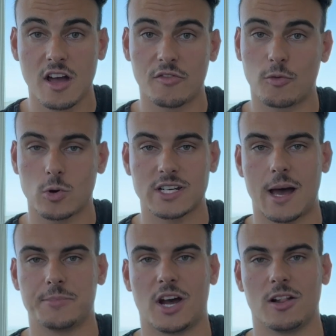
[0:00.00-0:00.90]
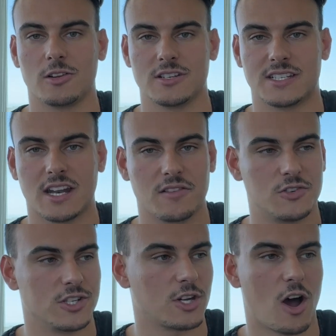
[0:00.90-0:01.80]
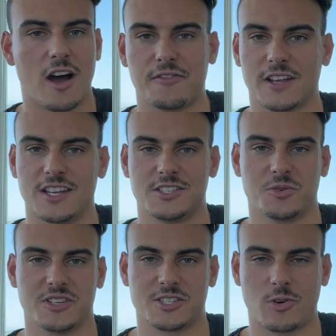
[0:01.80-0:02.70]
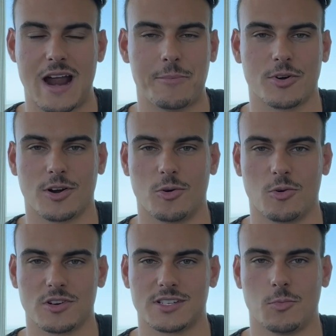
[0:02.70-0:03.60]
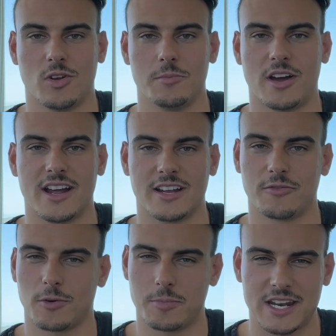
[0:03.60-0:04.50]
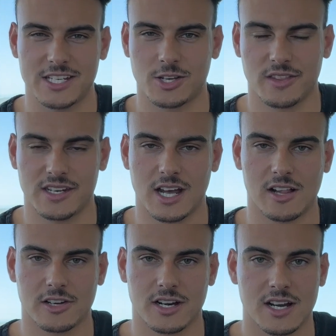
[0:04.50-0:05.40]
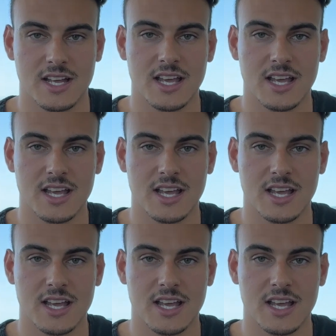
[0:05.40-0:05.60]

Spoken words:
for top dollar instead of just offering it to a scrapper or someone buying it for pennies on the dollar.